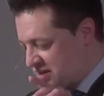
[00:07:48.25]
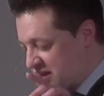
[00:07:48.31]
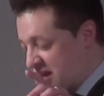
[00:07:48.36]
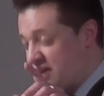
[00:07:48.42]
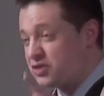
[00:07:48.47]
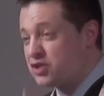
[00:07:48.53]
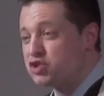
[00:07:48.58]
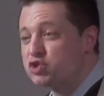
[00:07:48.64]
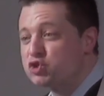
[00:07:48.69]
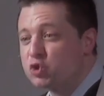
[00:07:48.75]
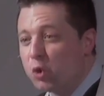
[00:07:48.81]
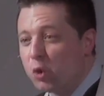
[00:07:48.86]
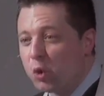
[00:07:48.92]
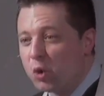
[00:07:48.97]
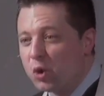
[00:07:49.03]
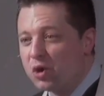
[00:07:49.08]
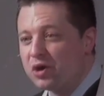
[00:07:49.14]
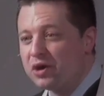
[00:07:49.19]
at the
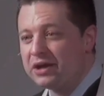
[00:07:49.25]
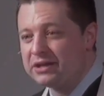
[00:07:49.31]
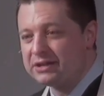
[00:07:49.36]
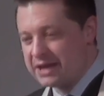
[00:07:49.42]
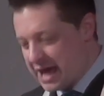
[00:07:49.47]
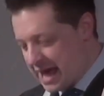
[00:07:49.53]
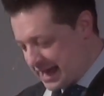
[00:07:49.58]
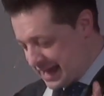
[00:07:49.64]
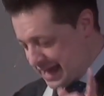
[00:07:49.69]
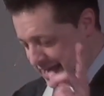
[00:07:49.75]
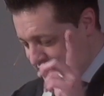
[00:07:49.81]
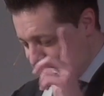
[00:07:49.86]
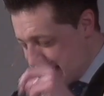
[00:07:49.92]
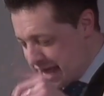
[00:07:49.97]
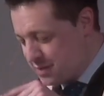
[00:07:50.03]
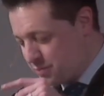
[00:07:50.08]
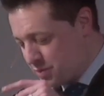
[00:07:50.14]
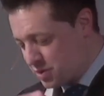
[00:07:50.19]
store and at a
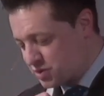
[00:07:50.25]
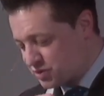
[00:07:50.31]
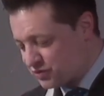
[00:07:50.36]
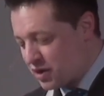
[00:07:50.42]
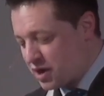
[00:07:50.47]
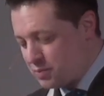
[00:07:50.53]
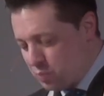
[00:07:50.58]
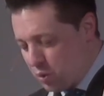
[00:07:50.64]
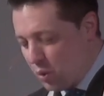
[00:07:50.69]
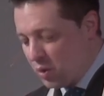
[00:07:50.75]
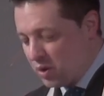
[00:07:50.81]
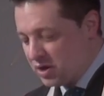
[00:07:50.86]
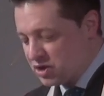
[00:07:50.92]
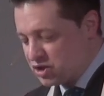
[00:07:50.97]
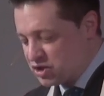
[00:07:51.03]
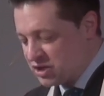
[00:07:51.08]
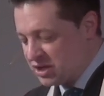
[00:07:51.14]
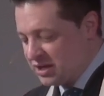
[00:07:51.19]
neighbor's front
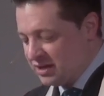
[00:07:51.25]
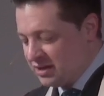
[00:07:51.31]
porch